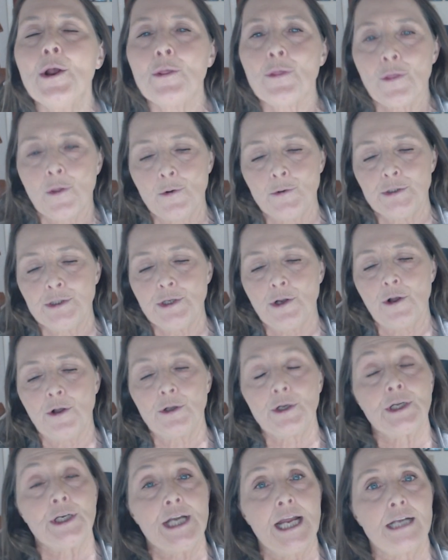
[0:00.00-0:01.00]
those all
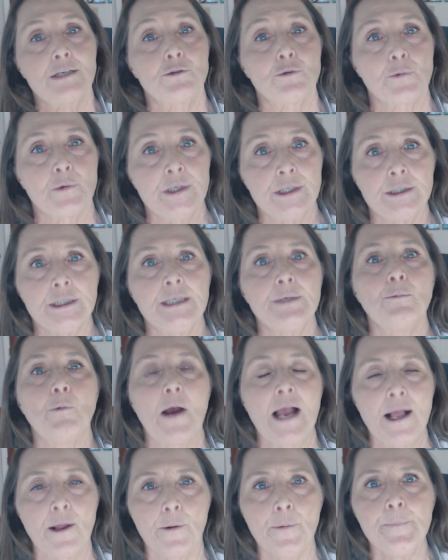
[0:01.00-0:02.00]
connect really
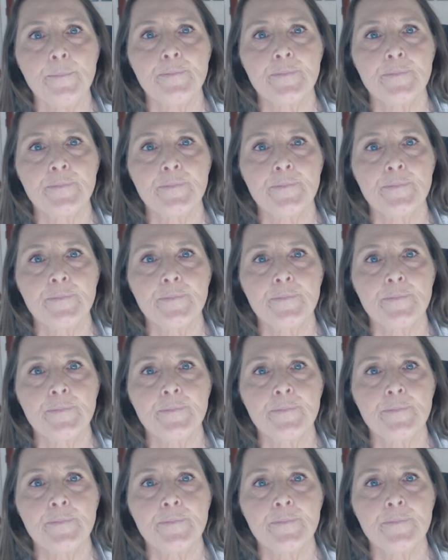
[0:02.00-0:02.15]
well.